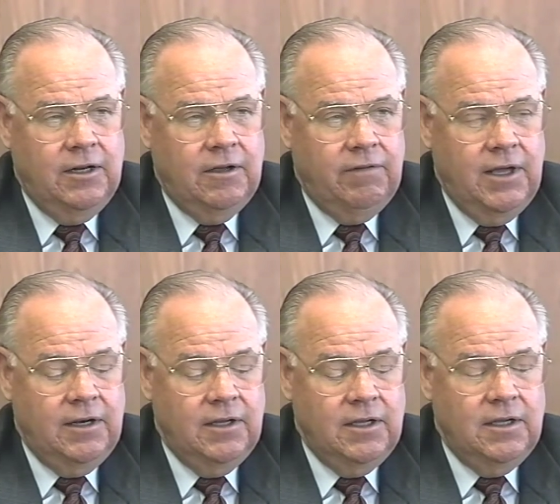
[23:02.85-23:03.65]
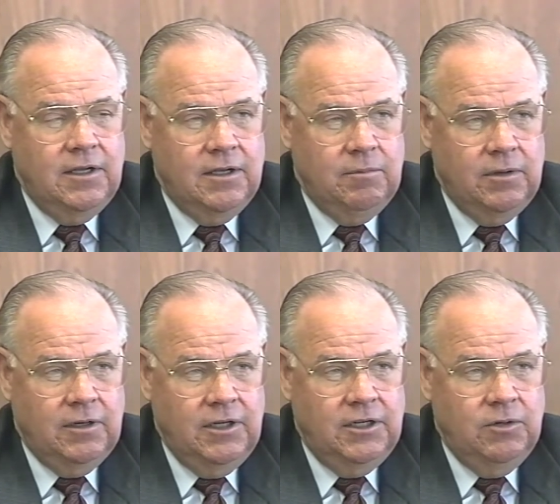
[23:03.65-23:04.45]
of that
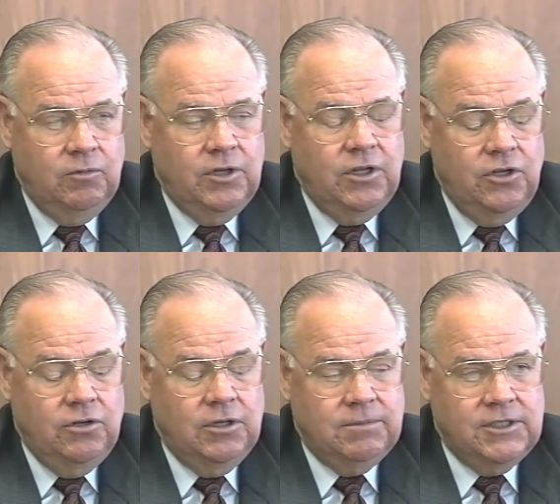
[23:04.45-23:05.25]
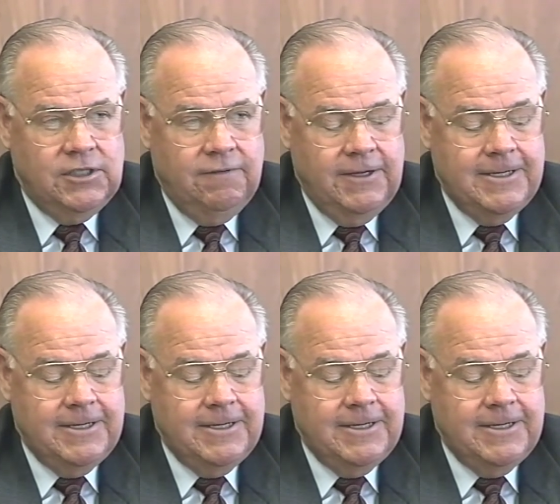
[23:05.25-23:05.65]
building with Union Pacific.